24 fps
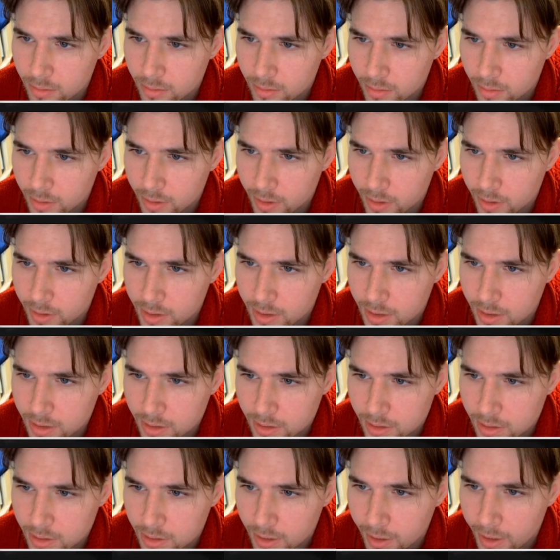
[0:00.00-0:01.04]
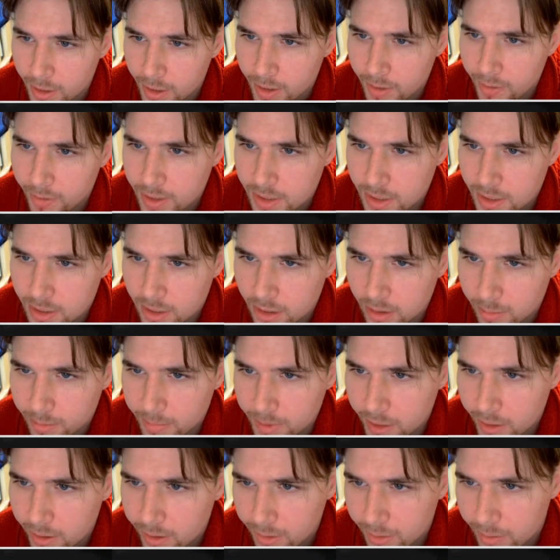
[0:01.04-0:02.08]
Like this is an
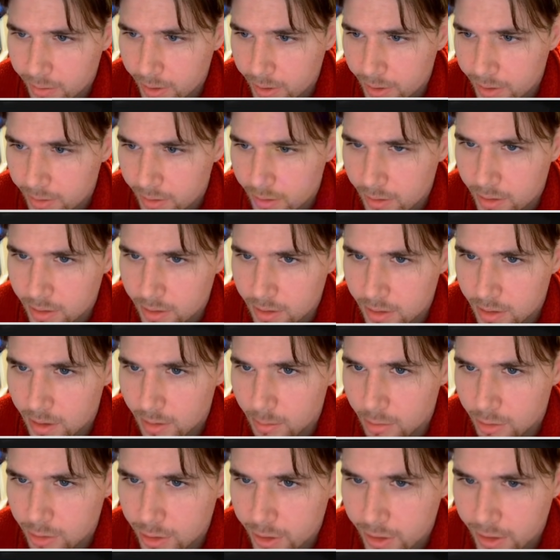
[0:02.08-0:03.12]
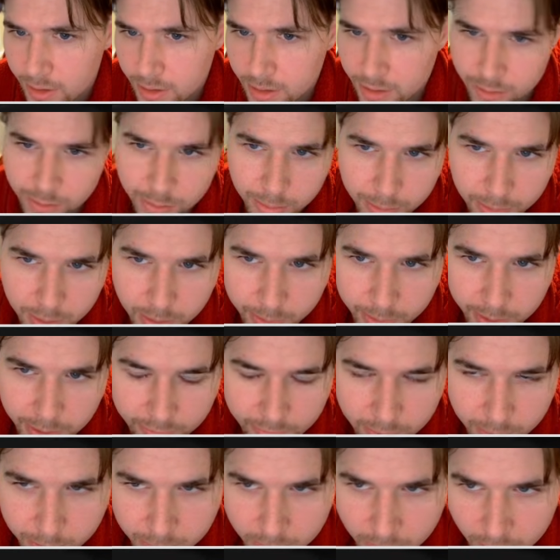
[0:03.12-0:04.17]
immediate threat because double checks, so you probably have
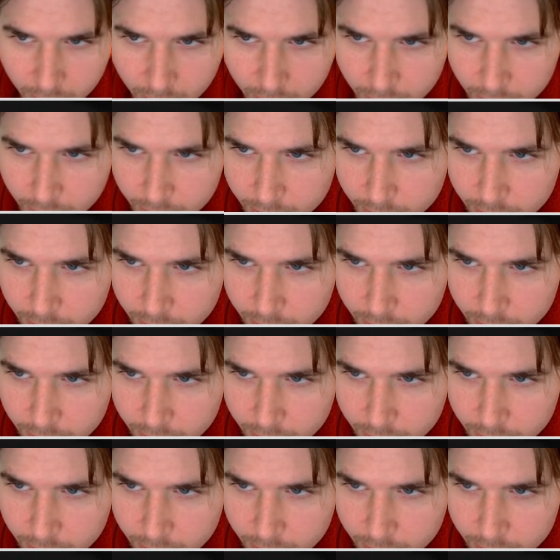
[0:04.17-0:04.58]
to block.